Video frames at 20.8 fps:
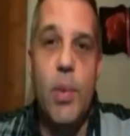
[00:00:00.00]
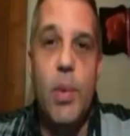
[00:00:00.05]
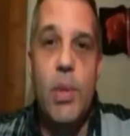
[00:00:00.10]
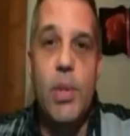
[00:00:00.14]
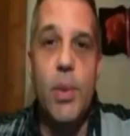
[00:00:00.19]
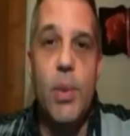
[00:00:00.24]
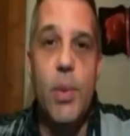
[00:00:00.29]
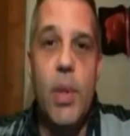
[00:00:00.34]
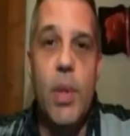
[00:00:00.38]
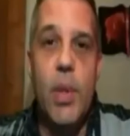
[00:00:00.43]
We
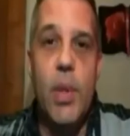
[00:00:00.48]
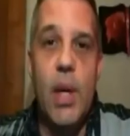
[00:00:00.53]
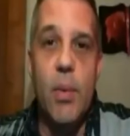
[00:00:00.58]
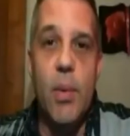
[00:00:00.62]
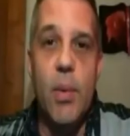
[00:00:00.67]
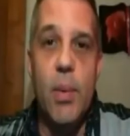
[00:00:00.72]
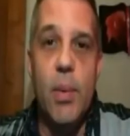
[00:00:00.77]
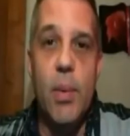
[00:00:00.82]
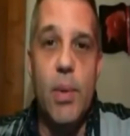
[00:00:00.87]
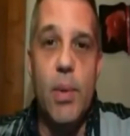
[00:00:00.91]
will do
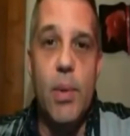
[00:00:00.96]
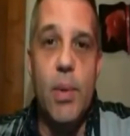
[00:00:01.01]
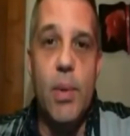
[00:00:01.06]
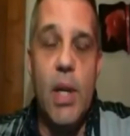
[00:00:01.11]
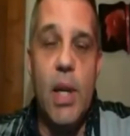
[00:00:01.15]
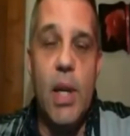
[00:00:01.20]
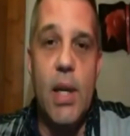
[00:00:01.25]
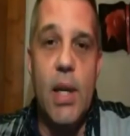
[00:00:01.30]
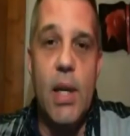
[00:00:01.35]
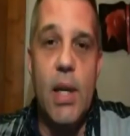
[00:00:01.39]
that. We will
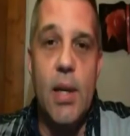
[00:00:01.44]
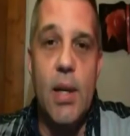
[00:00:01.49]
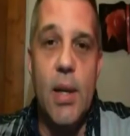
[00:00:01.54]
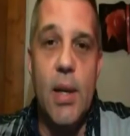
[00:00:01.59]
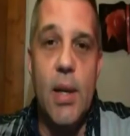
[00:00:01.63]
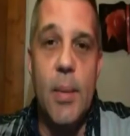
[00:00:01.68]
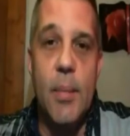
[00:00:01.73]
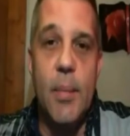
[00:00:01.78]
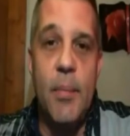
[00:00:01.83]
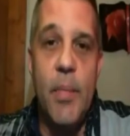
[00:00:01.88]
do that.
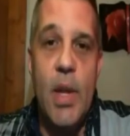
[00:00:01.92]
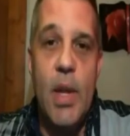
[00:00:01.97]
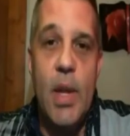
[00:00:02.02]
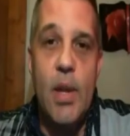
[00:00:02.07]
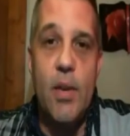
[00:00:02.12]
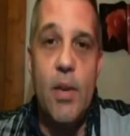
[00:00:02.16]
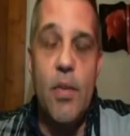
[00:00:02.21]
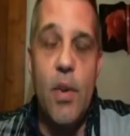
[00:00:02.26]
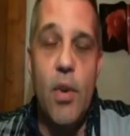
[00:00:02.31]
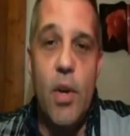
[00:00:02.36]
Um,
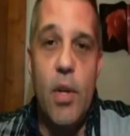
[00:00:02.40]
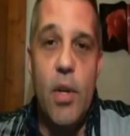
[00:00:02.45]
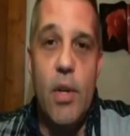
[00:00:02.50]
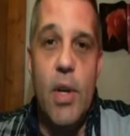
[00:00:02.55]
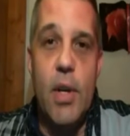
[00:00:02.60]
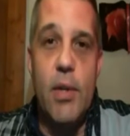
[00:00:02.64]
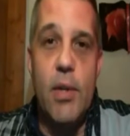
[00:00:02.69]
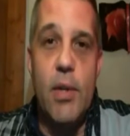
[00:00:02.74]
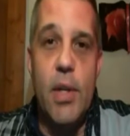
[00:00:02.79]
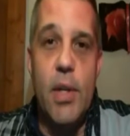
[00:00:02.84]
for all
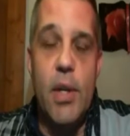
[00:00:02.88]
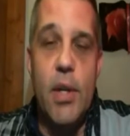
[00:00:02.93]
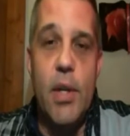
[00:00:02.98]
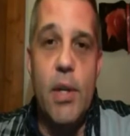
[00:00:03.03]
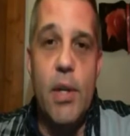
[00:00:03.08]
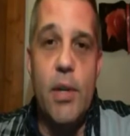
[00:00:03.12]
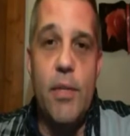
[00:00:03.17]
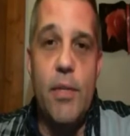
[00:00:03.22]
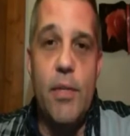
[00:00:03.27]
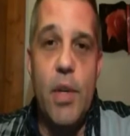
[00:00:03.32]
you out
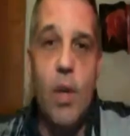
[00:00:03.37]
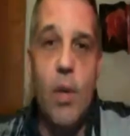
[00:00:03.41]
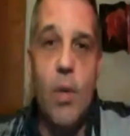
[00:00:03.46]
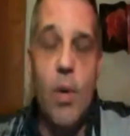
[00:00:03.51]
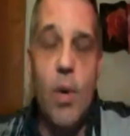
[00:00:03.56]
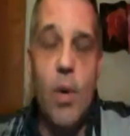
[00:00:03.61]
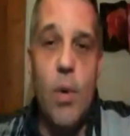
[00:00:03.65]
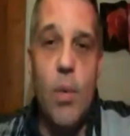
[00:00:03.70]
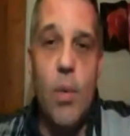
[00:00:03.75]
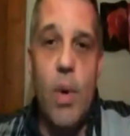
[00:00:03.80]
there, if you
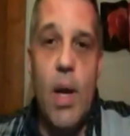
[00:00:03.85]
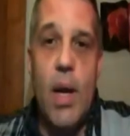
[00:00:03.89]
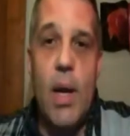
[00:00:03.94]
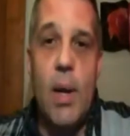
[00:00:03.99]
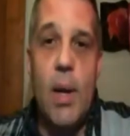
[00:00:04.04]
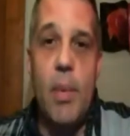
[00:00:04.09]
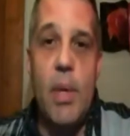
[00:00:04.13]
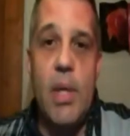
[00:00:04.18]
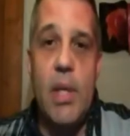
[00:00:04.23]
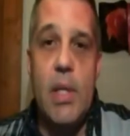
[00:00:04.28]
don't know
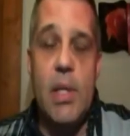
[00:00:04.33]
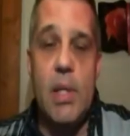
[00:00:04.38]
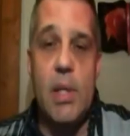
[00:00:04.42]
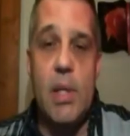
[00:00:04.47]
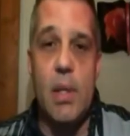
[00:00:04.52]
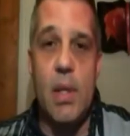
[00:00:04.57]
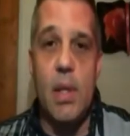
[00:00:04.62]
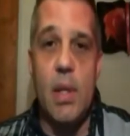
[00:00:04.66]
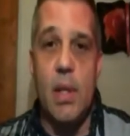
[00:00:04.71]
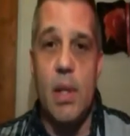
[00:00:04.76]
Rob,
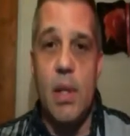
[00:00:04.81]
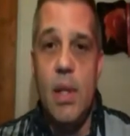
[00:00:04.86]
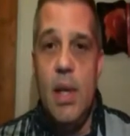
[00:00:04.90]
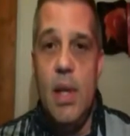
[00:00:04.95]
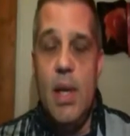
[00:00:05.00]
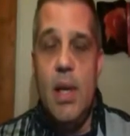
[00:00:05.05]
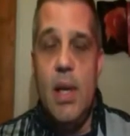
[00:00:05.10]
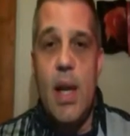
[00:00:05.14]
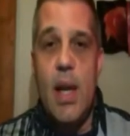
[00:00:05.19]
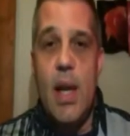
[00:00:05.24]
he's uh,
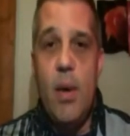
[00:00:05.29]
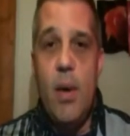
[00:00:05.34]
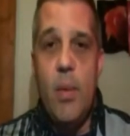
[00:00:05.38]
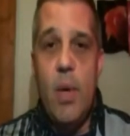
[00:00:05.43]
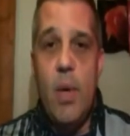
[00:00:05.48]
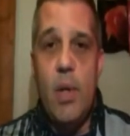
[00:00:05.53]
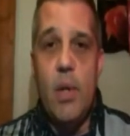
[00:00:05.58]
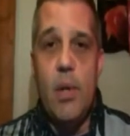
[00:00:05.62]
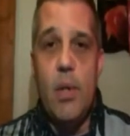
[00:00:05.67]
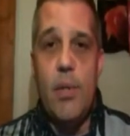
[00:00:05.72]
kind
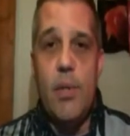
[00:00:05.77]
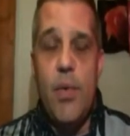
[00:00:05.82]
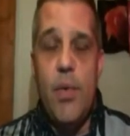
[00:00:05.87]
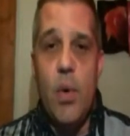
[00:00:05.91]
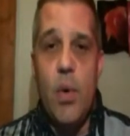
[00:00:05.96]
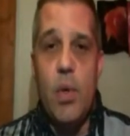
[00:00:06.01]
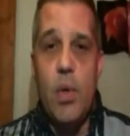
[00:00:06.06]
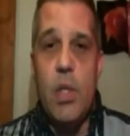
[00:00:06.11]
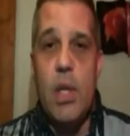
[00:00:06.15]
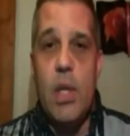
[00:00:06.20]
of one of those
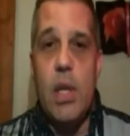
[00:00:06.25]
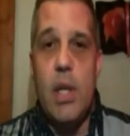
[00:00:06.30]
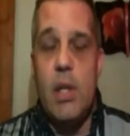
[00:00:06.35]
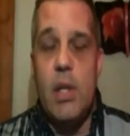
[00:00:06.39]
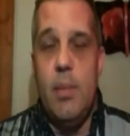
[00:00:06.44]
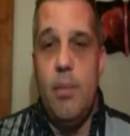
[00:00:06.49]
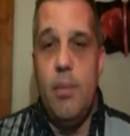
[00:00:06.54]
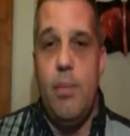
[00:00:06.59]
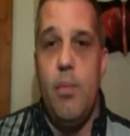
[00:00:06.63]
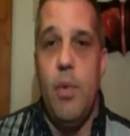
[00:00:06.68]
folks
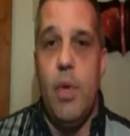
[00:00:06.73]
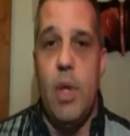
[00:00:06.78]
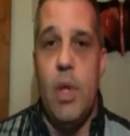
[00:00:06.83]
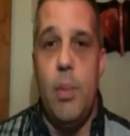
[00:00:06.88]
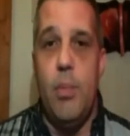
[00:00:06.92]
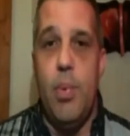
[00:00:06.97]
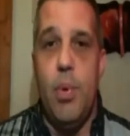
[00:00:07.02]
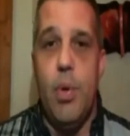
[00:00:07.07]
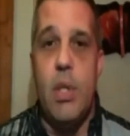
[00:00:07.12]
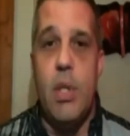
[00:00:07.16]
that
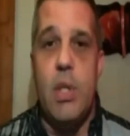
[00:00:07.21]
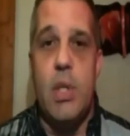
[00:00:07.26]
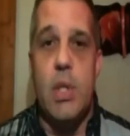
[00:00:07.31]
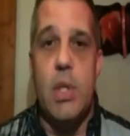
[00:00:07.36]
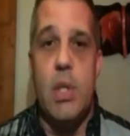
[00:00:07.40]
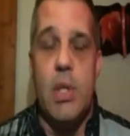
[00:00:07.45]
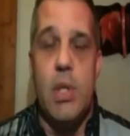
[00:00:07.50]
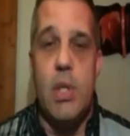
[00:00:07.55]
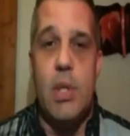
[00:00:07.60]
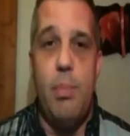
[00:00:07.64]
really
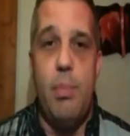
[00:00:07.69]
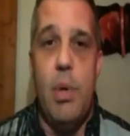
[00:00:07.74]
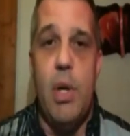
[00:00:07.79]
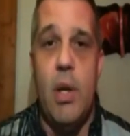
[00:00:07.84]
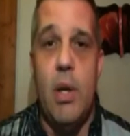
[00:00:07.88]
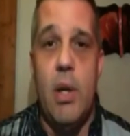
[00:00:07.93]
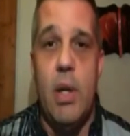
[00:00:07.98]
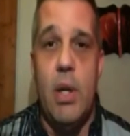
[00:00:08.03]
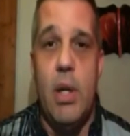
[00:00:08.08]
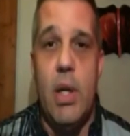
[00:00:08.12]
puts the
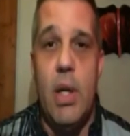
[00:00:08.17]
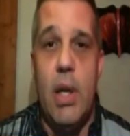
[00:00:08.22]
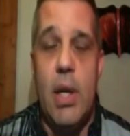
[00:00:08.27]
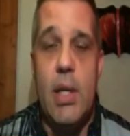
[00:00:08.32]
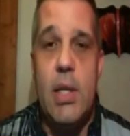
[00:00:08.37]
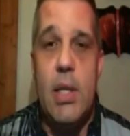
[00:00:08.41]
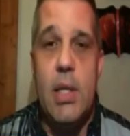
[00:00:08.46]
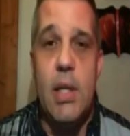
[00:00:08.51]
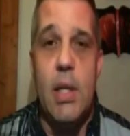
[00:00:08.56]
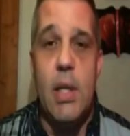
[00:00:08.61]
spear in
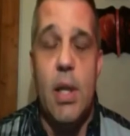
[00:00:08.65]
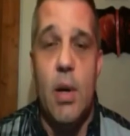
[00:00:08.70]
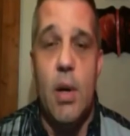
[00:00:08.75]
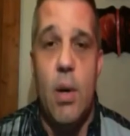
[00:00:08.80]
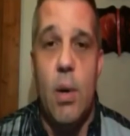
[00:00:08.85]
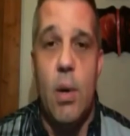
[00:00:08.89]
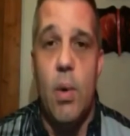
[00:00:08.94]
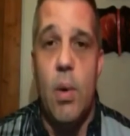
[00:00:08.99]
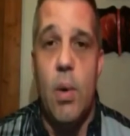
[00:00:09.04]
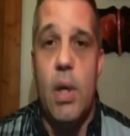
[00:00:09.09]

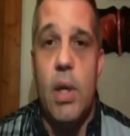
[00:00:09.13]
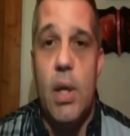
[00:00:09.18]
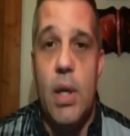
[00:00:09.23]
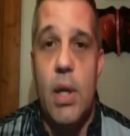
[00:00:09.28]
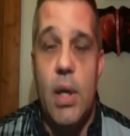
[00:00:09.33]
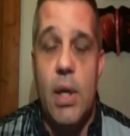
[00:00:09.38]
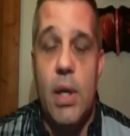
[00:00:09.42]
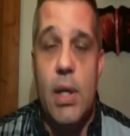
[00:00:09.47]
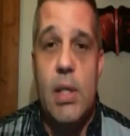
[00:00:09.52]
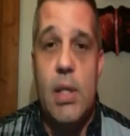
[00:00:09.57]
SEO,
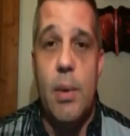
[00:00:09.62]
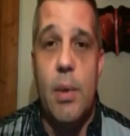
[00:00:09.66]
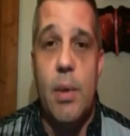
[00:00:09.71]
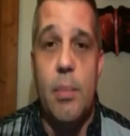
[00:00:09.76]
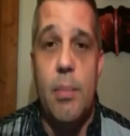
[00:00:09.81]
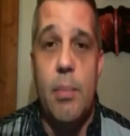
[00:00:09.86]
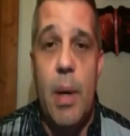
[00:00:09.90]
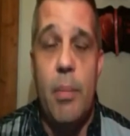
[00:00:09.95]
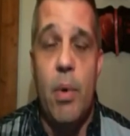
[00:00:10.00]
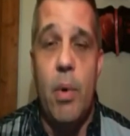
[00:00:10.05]
and he's
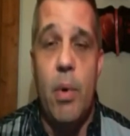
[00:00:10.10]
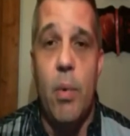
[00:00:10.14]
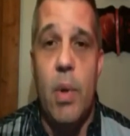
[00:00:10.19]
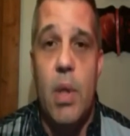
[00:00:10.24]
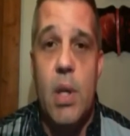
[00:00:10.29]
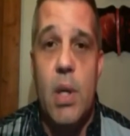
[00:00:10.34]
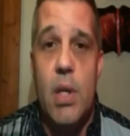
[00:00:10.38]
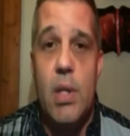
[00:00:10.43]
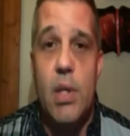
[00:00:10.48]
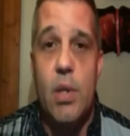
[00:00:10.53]
a member
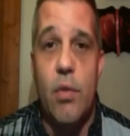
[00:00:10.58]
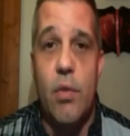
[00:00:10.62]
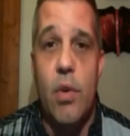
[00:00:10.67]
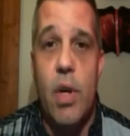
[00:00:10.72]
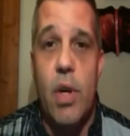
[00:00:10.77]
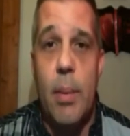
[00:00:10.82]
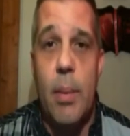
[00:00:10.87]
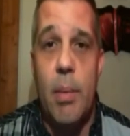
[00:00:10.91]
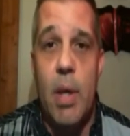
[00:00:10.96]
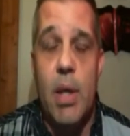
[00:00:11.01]
with us
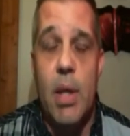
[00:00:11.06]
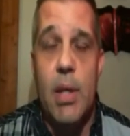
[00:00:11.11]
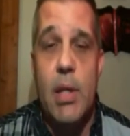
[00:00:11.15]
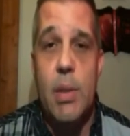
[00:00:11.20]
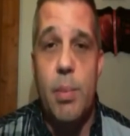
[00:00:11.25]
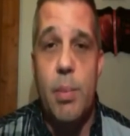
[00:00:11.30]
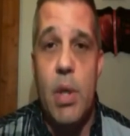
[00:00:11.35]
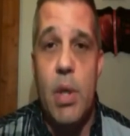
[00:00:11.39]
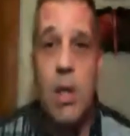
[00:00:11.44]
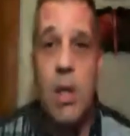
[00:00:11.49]
over at
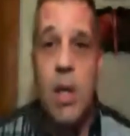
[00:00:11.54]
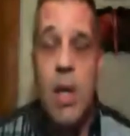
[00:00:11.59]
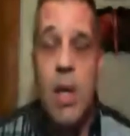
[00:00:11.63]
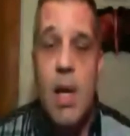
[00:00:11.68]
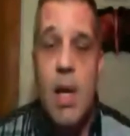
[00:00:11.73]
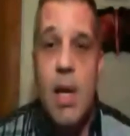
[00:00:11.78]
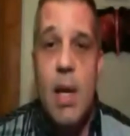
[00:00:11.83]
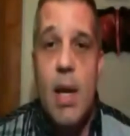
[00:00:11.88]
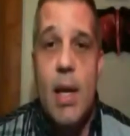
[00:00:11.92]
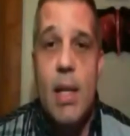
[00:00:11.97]
MLSP.